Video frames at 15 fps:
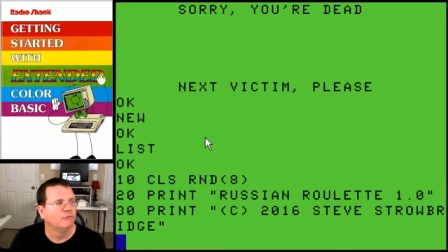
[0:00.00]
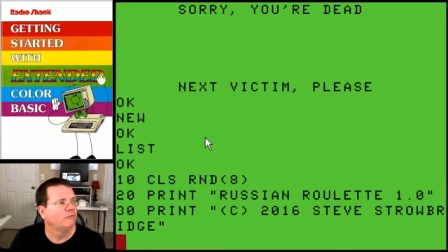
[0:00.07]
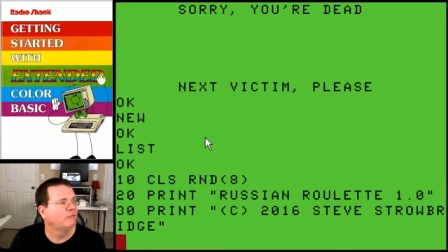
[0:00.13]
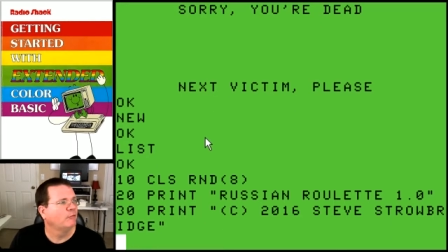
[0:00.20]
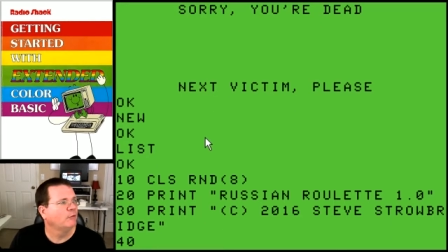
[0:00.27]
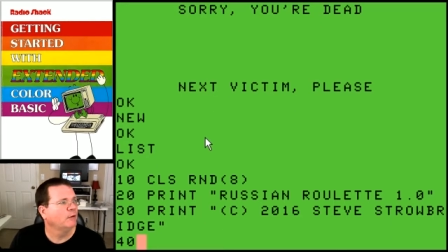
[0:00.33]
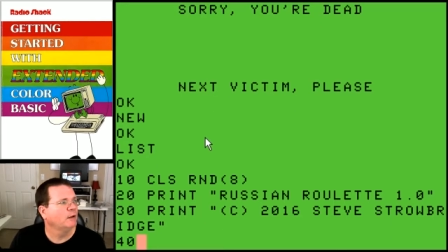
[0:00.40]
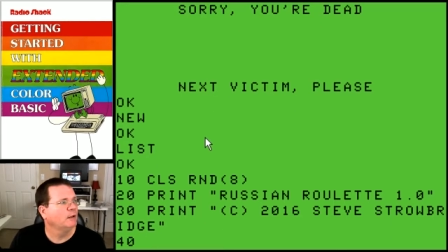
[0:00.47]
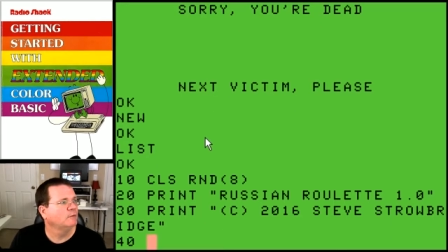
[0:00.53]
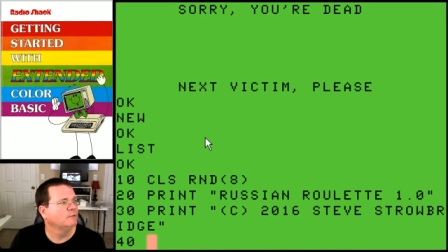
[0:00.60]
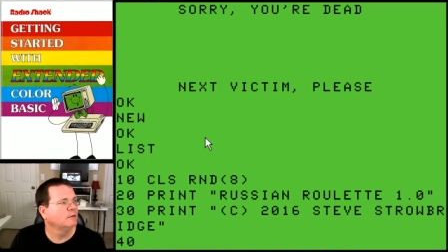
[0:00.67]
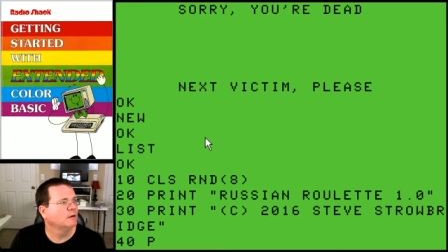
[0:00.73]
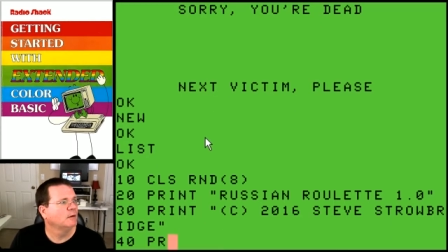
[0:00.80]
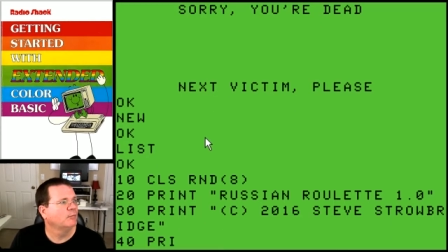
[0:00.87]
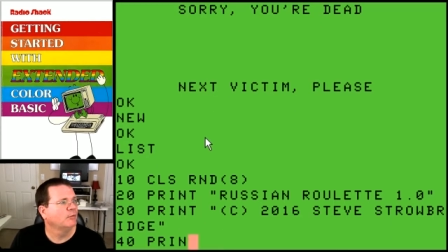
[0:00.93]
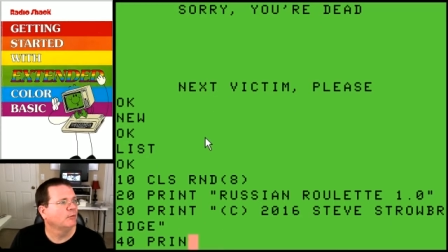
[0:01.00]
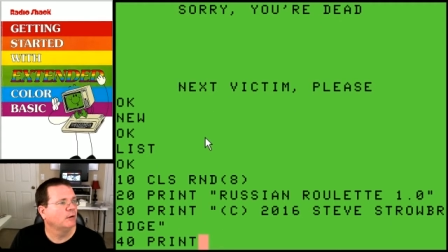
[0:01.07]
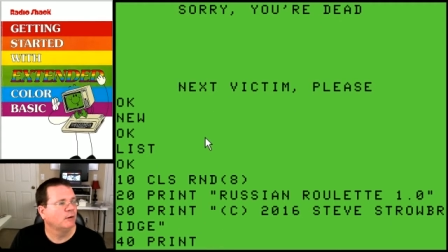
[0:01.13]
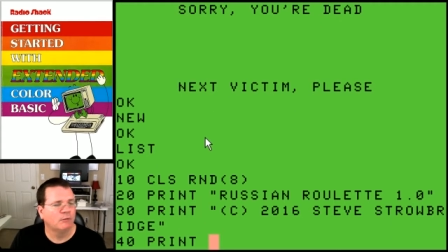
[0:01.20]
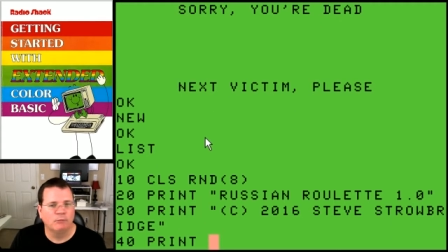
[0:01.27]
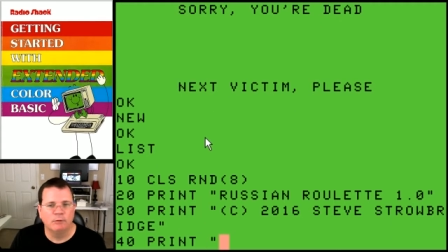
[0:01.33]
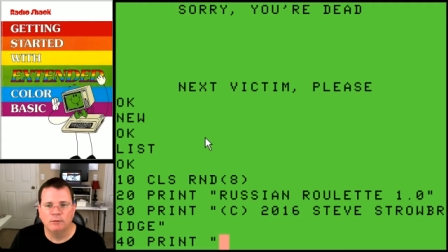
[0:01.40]
40 is going to
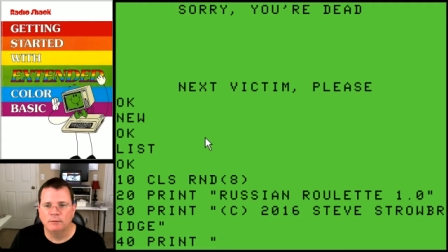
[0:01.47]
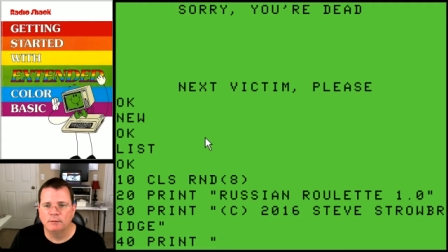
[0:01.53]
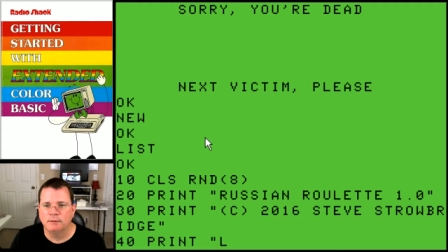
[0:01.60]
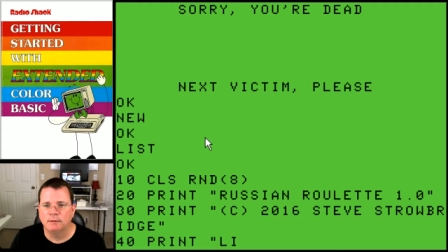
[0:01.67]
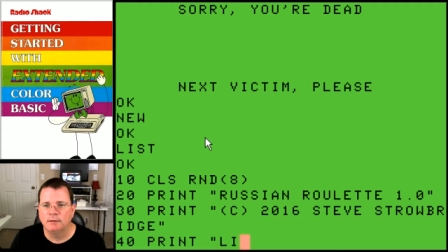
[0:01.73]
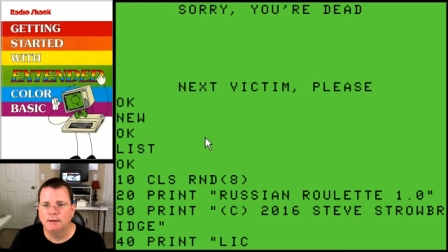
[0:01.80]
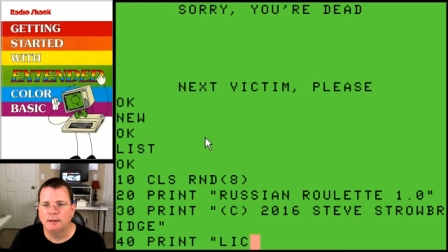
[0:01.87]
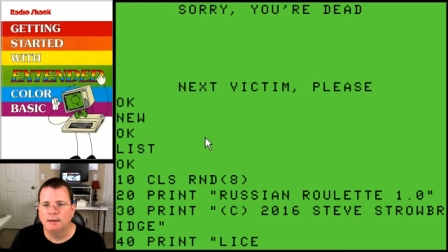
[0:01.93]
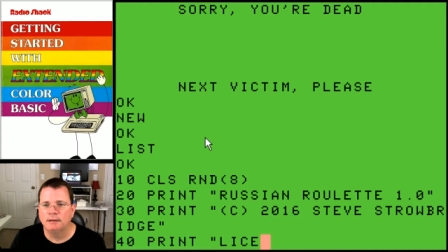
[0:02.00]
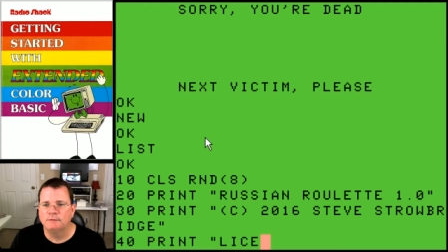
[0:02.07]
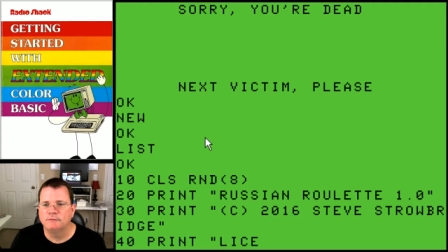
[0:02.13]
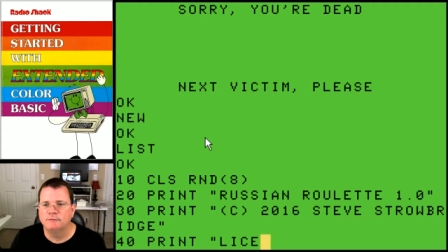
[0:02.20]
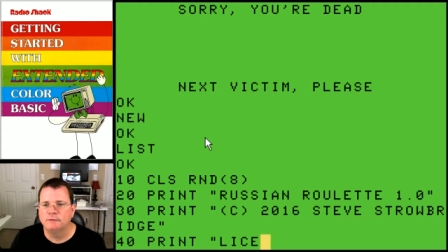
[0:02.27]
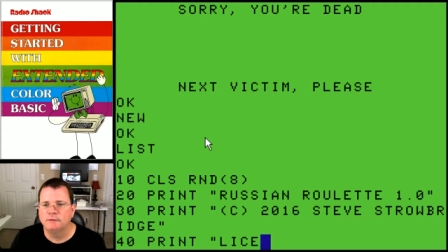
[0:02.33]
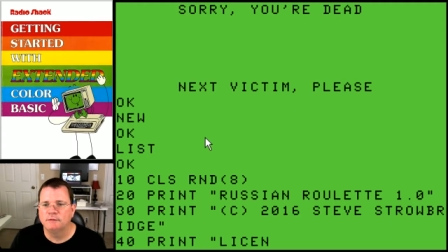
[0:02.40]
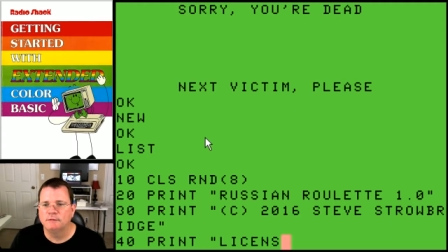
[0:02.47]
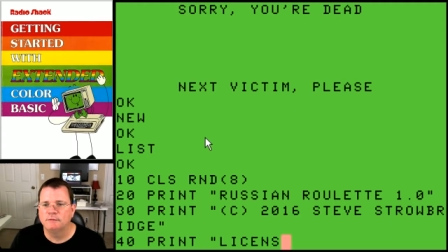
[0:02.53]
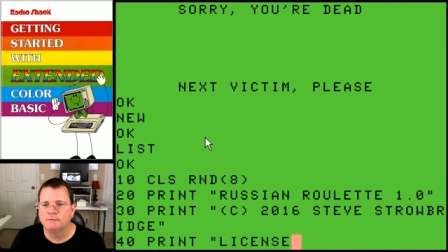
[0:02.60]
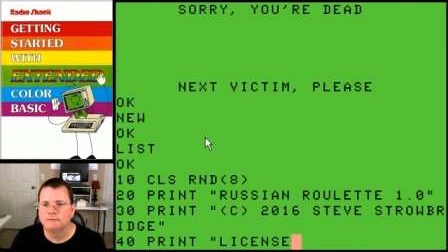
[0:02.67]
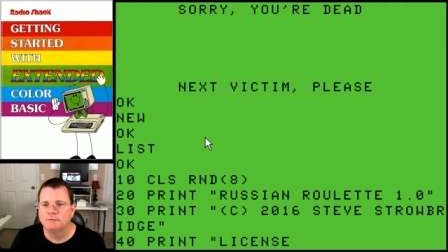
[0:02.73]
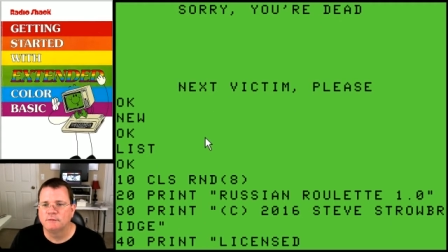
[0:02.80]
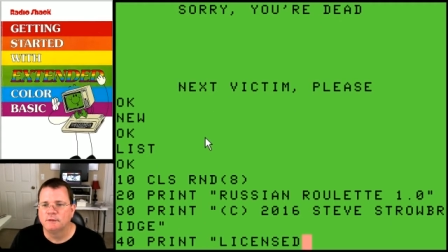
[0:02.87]
print, quote,
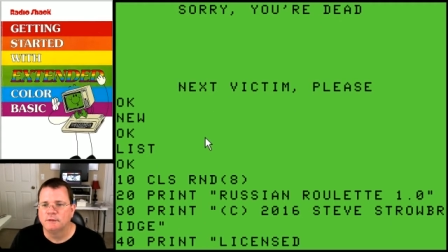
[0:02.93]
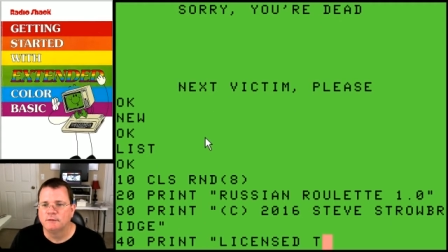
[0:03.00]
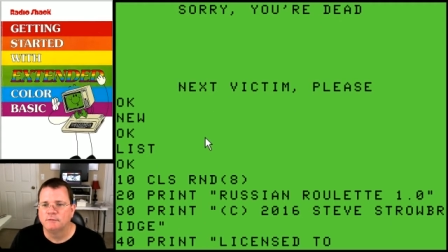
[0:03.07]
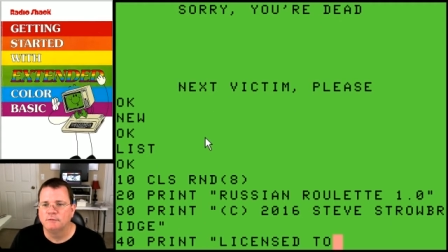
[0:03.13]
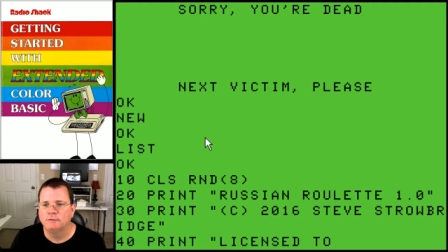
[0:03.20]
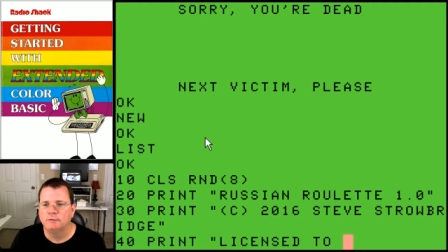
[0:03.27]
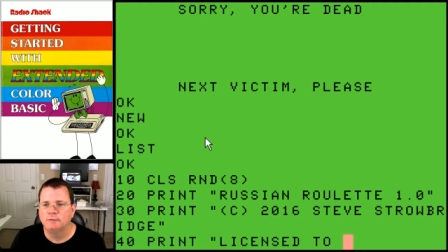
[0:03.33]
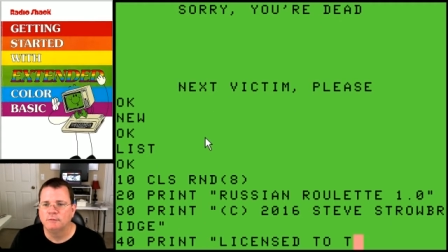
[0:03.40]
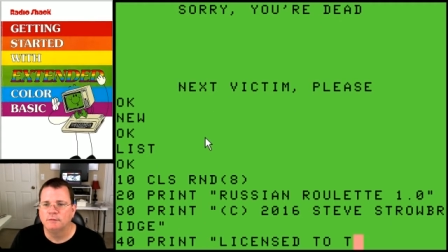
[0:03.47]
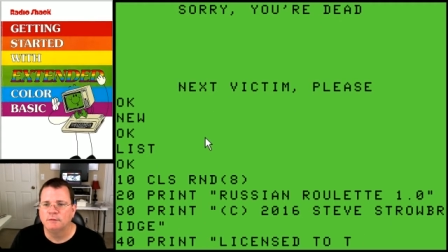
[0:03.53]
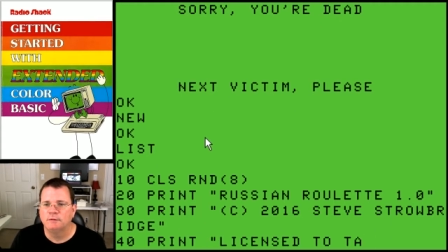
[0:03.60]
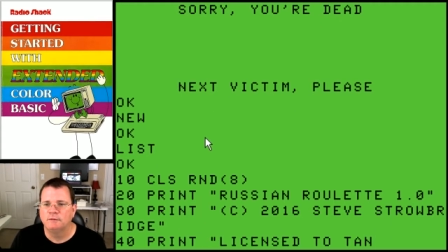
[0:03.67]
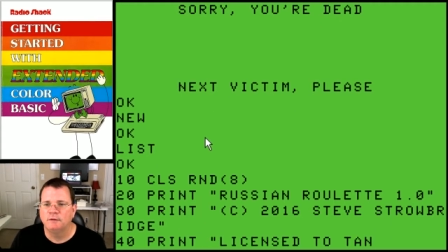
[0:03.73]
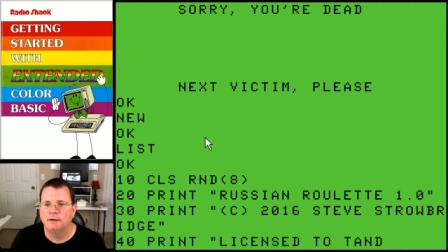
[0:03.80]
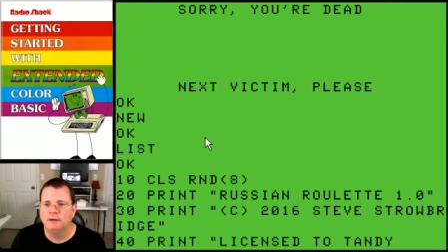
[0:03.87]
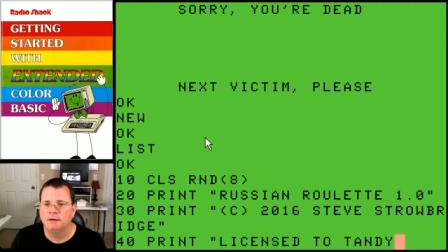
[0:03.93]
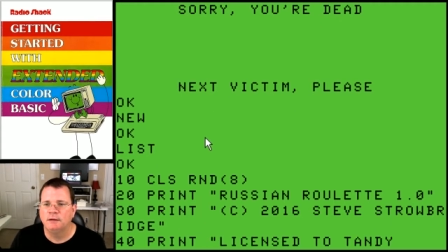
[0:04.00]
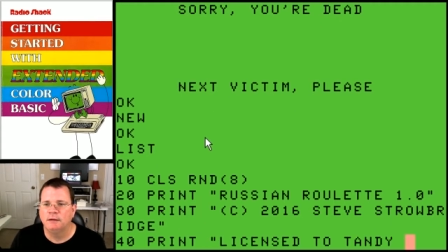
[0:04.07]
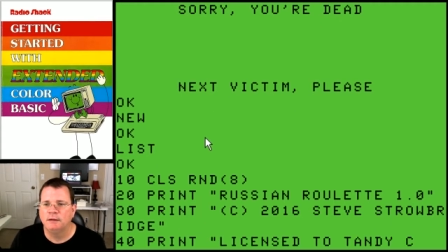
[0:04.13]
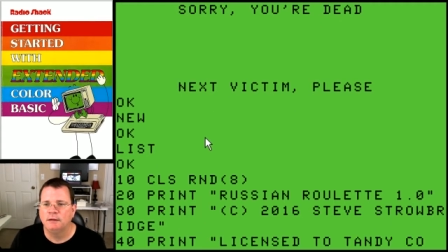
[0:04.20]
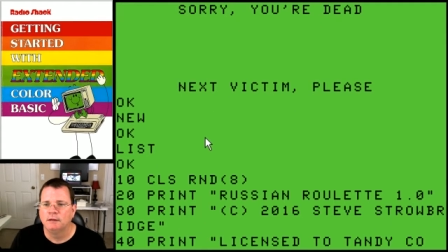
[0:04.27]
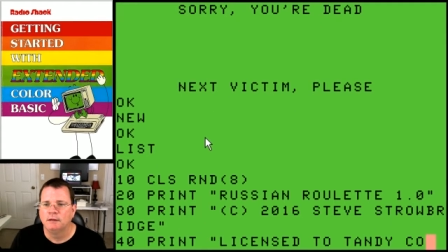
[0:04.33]
licensed to
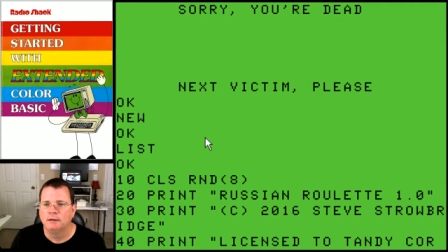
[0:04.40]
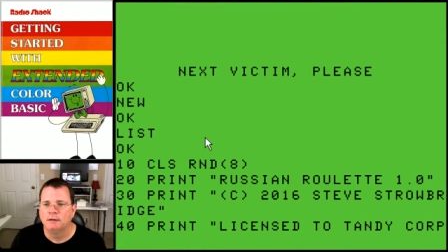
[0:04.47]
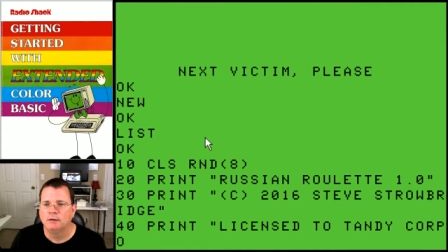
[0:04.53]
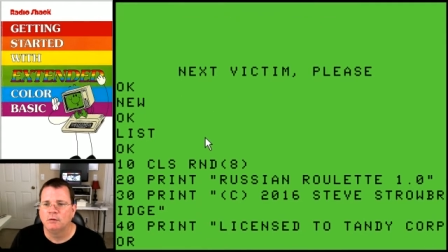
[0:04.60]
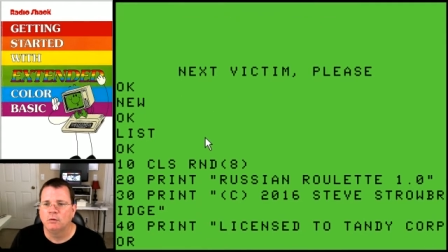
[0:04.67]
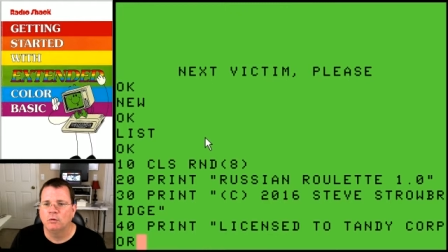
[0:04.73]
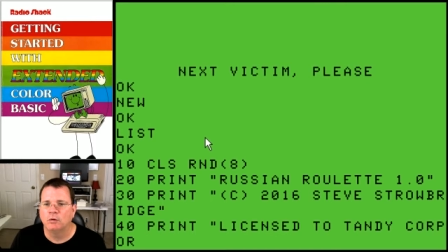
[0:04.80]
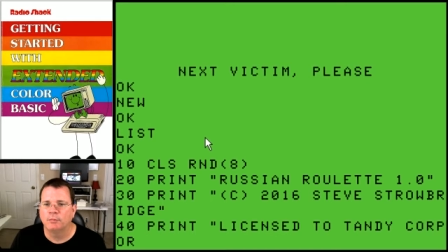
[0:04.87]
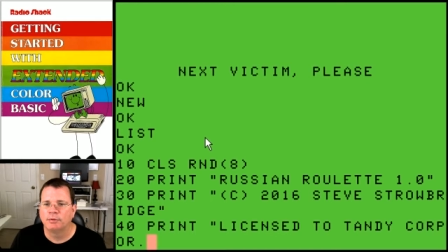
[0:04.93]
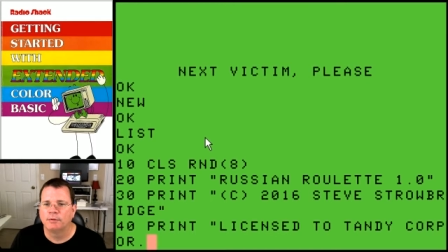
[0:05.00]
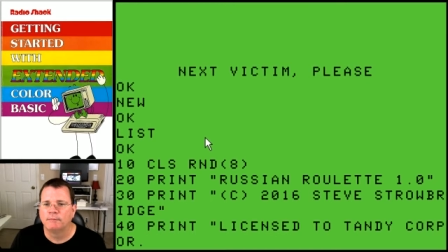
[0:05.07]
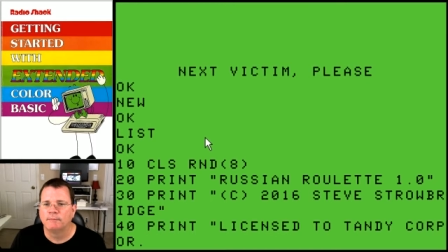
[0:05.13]
Tandy Corp.